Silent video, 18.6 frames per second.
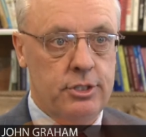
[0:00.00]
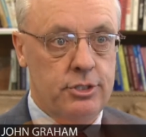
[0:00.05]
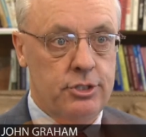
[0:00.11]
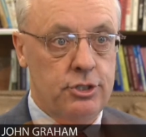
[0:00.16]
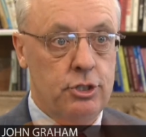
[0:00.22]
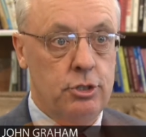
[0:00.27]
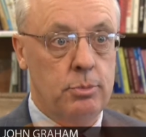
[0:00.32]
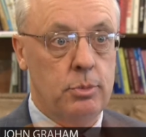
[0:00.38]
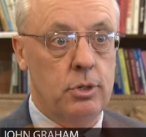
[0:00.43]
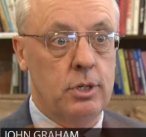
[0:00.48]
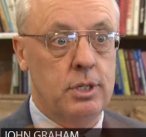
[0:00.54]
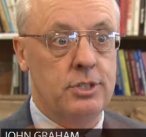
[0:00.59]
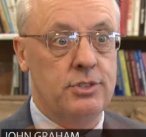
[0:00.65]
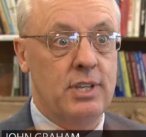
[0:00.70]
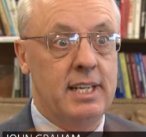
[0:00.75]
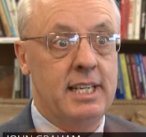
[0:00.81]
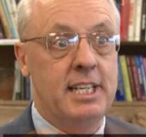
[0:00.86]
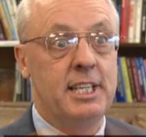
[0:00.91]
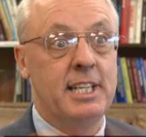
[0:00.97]
consumer is
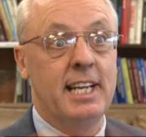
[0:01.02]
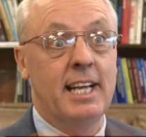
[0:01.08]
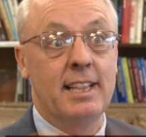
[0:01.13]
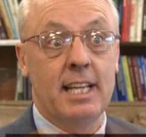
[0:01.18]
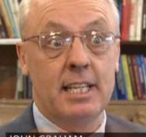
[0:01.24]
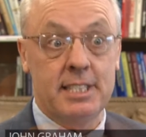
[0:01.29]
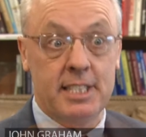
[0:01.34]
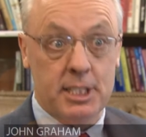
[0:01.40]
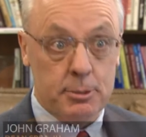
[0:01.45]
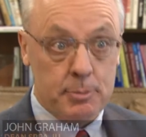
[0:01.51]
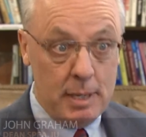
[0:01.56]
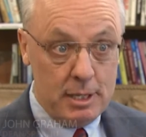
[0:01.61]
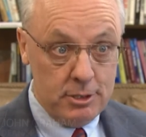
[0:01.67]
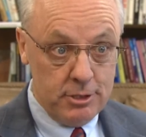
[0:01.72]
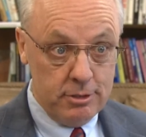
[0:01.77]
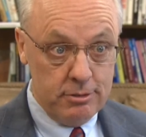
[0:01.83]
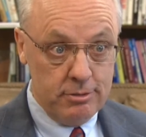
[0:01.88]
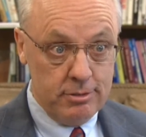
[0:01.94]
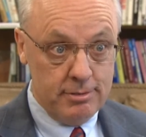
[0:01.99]
they need to get less
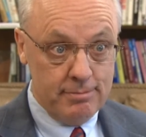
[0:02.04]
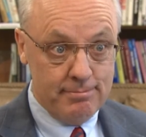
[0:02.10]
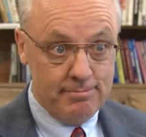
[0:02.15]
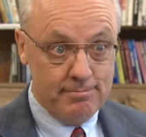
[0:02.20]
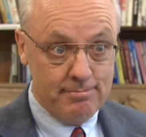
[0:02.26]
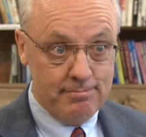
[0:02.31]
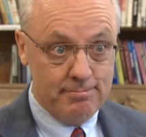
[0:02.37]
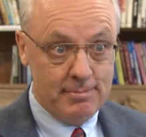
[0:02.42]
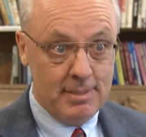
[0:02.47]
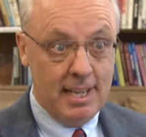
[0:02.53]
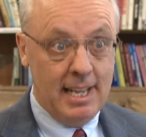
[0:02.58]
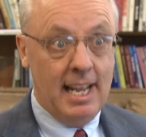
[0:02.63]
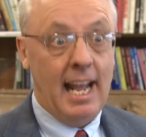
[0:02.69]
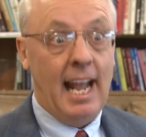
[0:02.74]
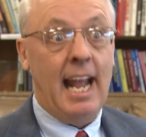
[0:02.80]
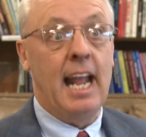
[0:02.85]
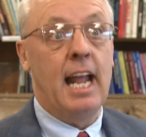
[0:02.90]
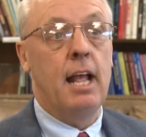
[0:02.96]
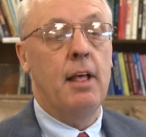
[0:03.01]
expensive,
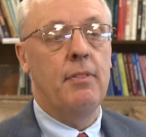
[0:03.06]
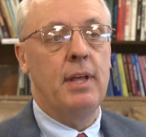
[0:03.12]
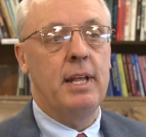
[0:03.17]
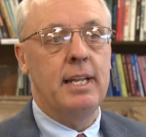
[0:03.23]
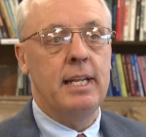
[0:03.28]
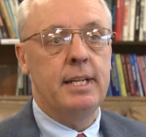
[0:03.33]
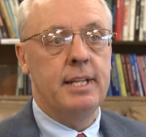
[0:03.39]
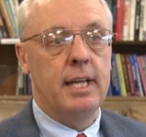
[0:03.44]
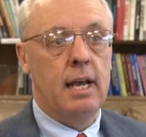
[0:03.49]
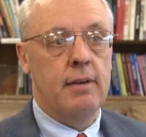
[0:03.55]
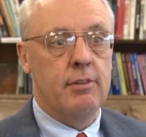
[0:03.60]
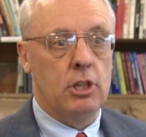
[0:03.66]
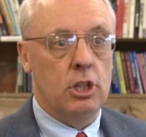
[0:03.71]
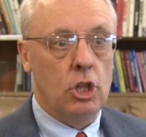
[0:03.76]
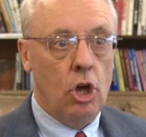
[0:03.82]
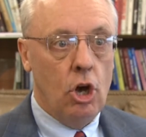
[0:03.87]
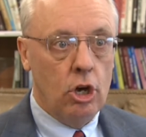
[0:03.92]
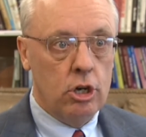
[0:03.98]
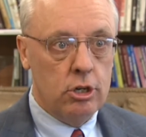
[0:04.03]
and they need to have a
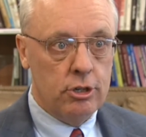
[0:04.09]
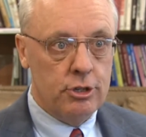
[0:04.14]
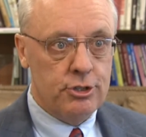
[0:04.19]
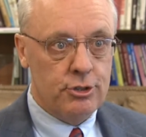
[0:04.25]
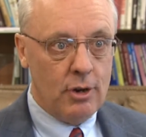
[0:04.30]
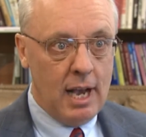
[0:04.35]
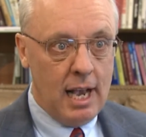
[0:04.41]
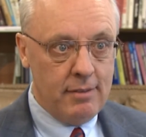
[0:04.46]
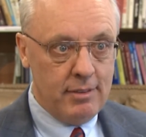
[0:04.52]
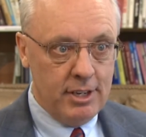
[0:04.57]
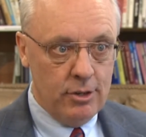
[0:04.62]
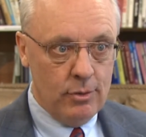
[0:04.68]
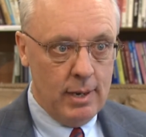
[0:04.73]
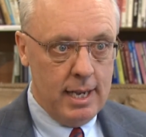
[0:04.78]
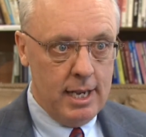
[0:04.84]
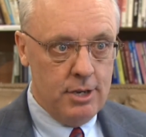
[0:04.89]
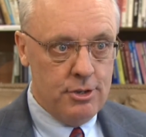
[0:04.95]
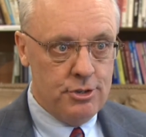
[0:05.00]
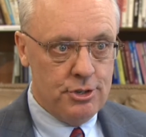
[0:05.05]
longer driving
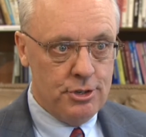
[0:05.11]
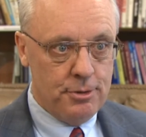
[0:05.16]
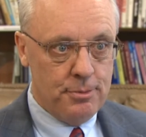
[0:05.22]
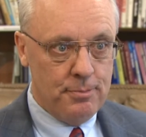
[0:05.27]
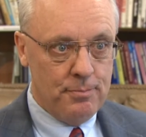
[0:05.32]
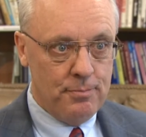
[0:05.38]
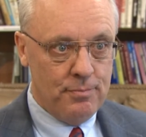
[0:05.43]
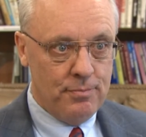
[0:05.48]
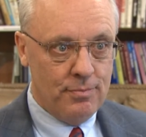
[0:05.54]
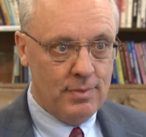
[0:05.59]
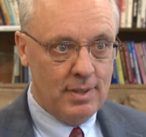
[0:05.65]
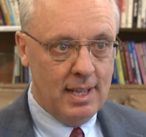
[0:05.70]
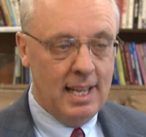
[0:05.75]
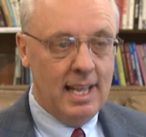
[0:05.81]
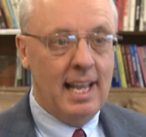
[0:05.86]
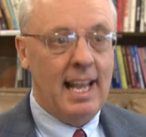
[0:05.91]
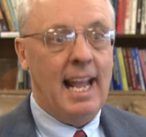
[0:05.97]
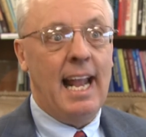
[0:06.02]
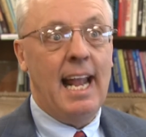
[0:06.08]
range,
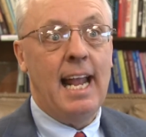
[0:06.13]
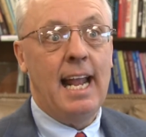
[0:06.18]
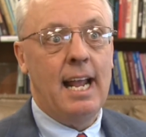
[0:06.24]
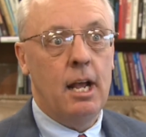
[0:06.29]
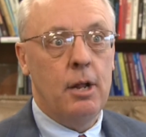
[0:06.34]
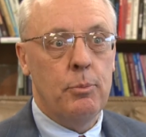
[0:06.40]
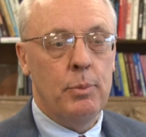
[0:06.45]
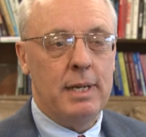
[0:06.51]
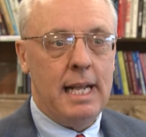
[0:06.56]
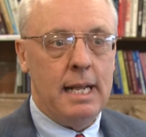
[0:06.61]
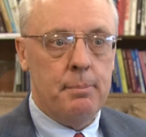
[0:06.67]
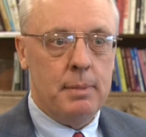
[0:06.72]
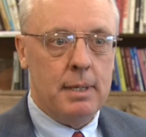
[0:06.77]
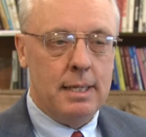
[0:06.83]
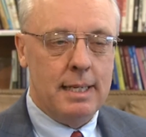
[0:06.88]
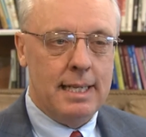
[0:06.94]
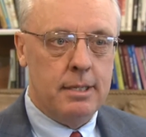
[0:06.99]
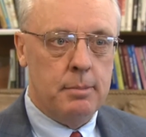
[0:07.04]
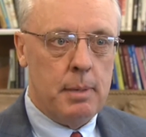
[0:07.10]
and we need,
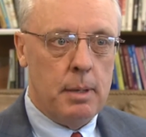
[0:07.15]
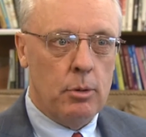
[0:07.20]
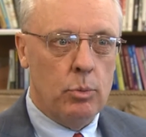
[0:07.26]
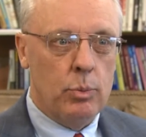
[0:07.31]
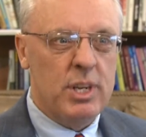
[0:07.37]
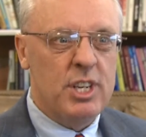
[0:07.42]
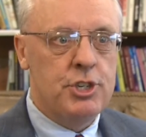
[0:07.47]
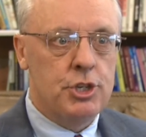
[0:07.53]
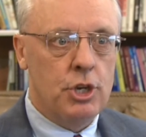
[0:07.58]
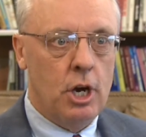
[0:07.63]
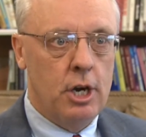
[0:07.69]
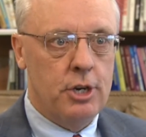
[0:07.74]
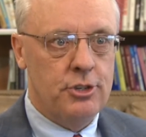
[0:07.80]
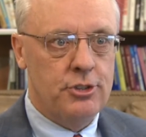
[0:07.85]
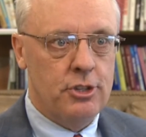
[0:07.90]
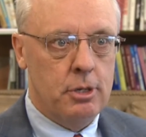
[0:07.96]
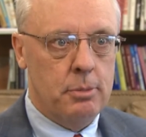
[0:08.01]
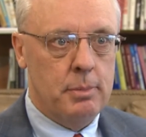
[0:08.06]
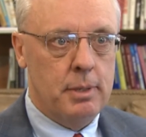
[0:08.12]
we need to be able to
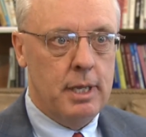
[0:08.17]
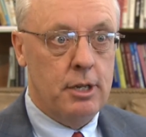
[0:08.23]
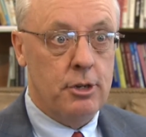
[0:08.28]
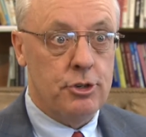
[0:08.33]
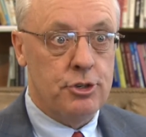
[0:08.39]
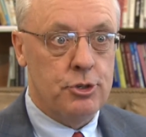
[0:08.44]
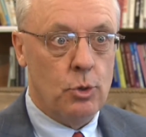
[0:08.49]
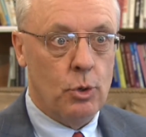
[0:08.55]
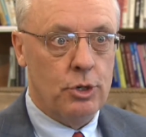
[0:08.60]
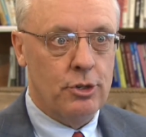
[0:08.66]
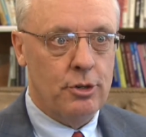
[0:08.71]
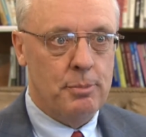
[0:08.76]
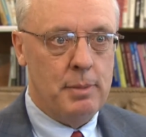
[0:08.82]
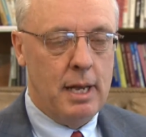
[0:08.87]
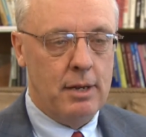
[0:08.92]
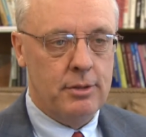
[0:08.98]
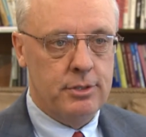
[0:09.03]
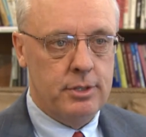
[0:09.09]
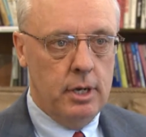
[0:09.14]
recharge them in a shorter
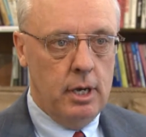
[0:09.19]
amount of